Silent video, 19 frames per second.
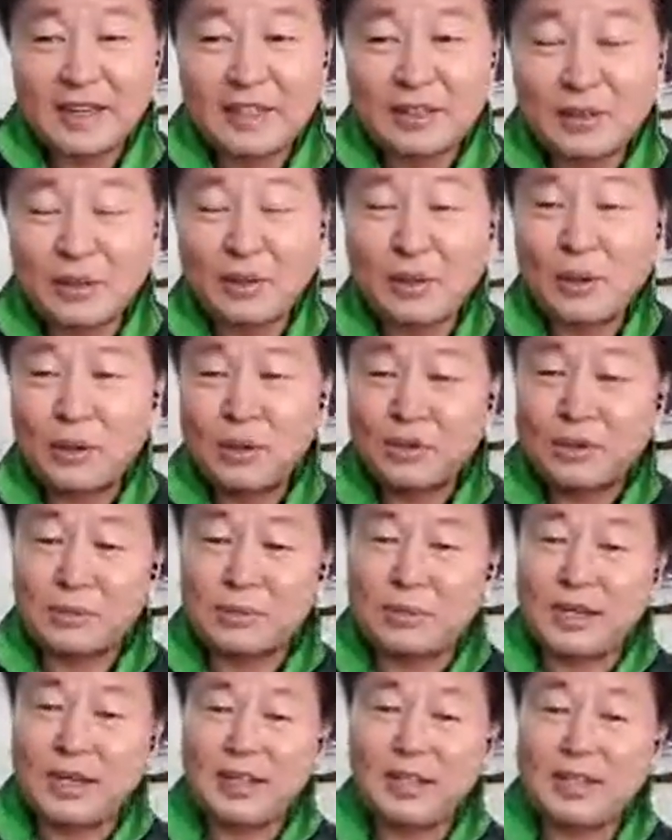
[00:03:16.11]
So
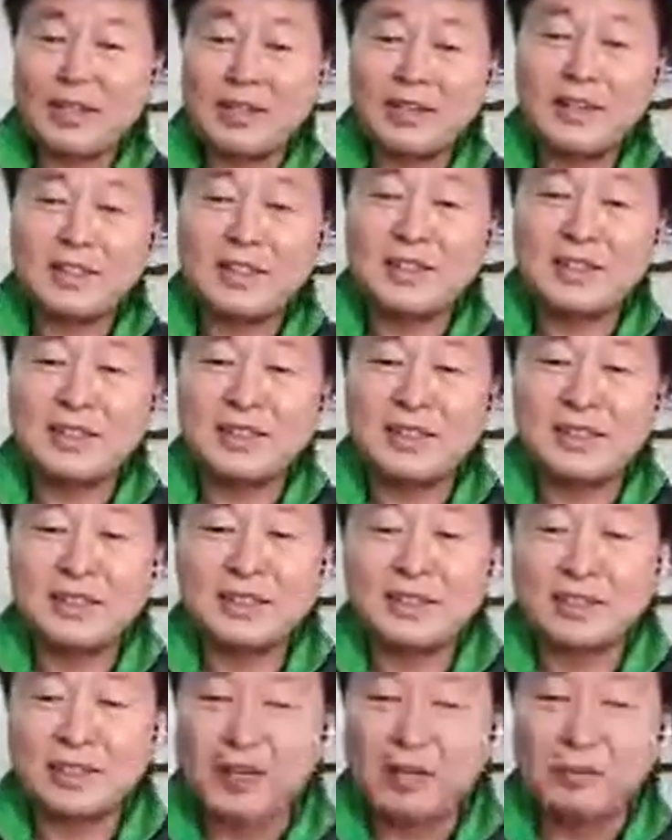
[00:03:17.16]
altogether, these uh,
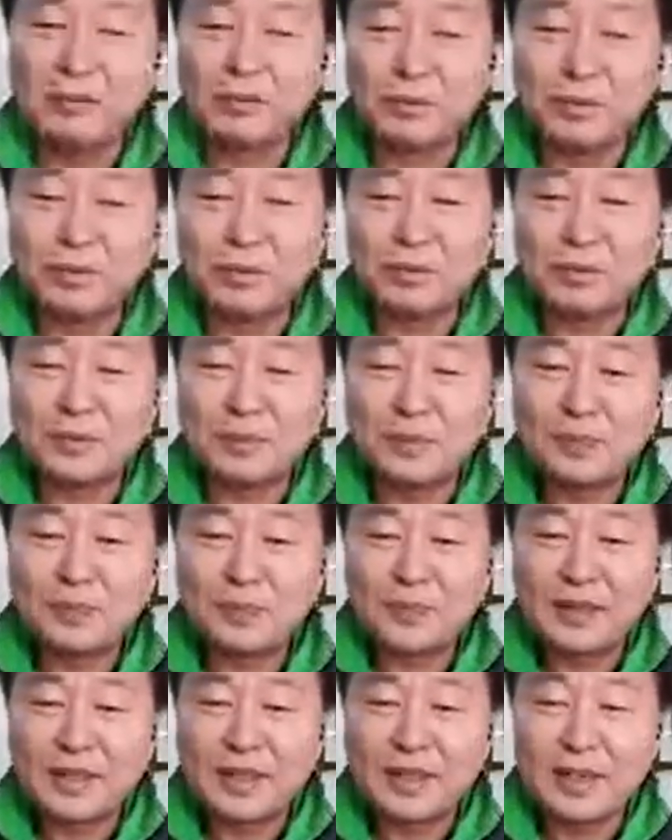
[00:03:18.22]
three books
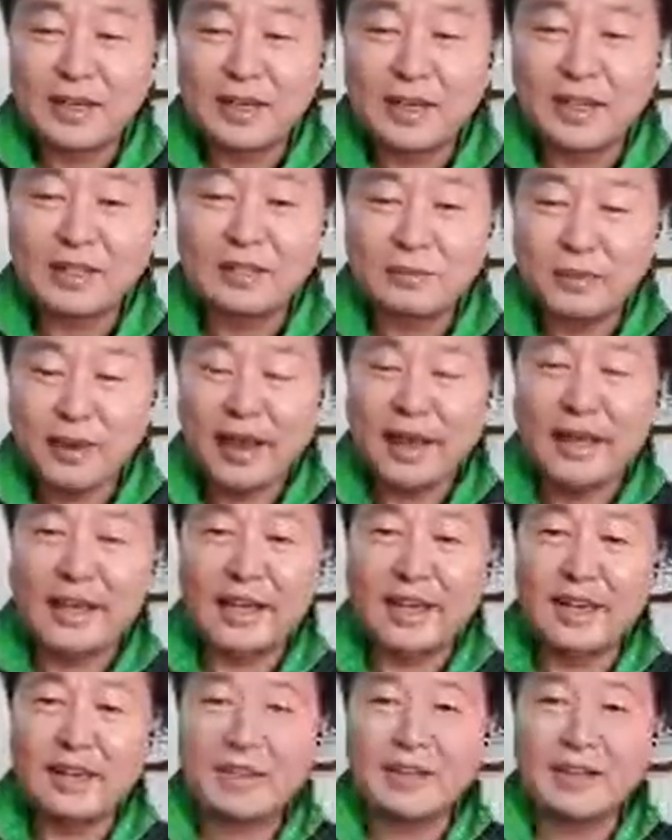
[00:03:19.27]
is
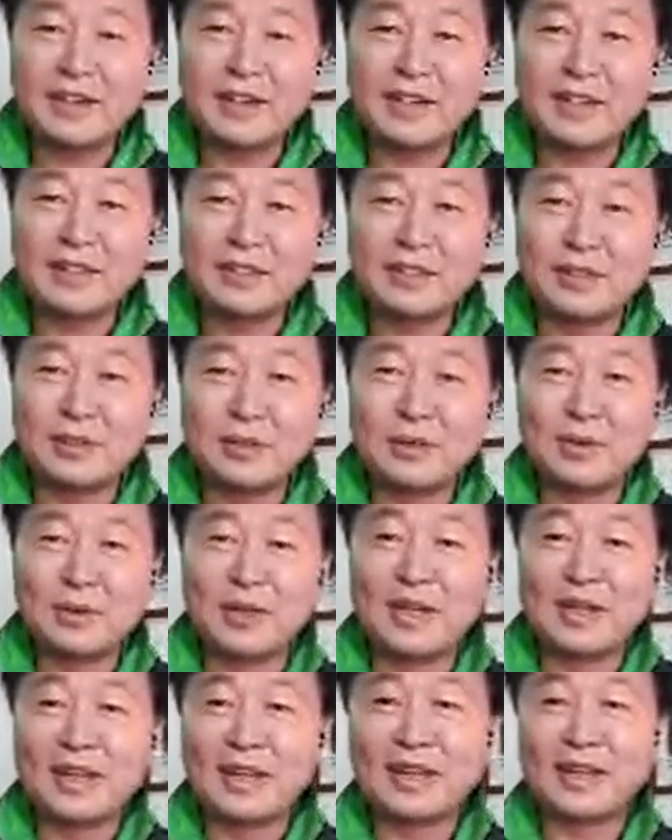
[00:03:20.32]
making the
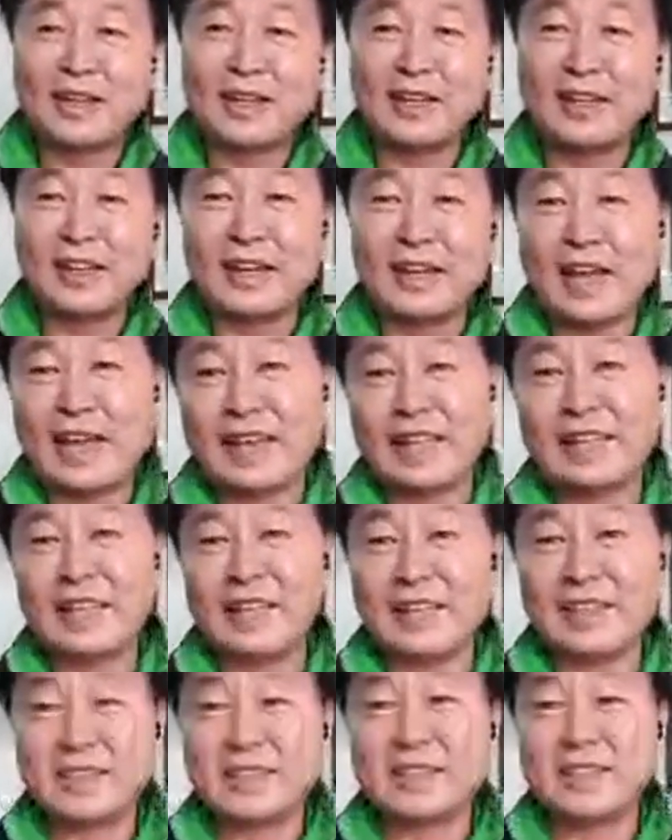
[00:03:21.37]
story like
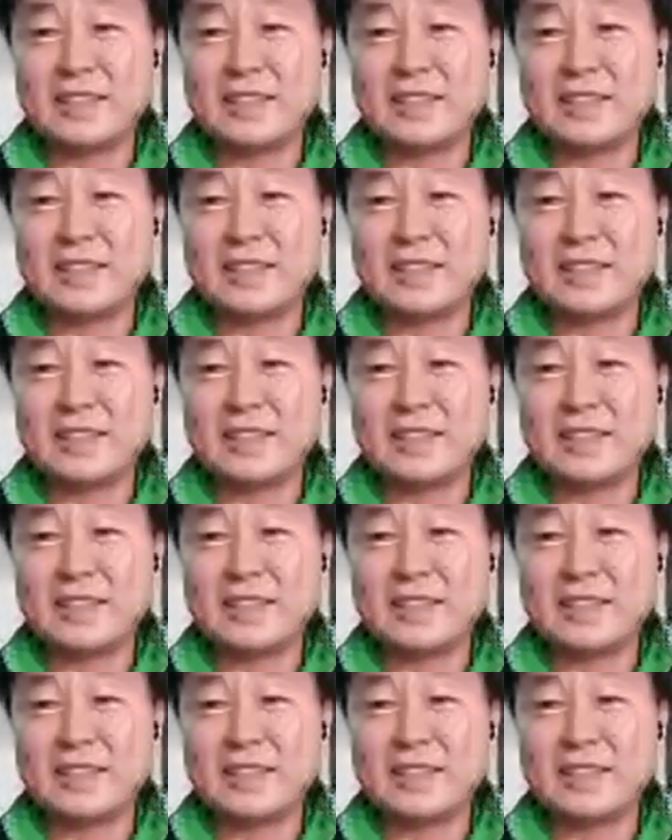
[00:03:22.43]
this.